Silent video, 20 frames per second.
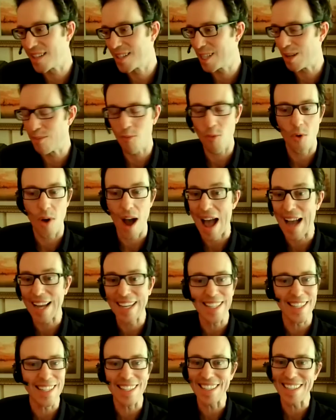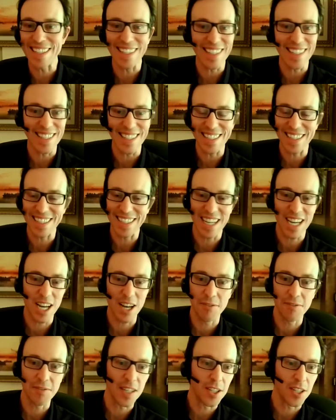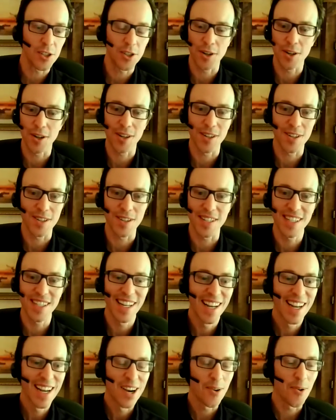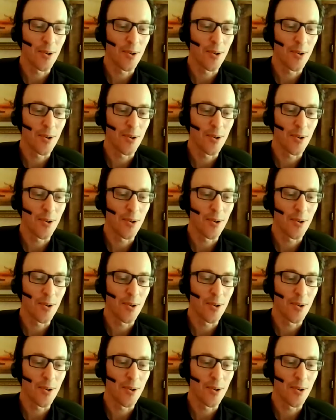has some wacky features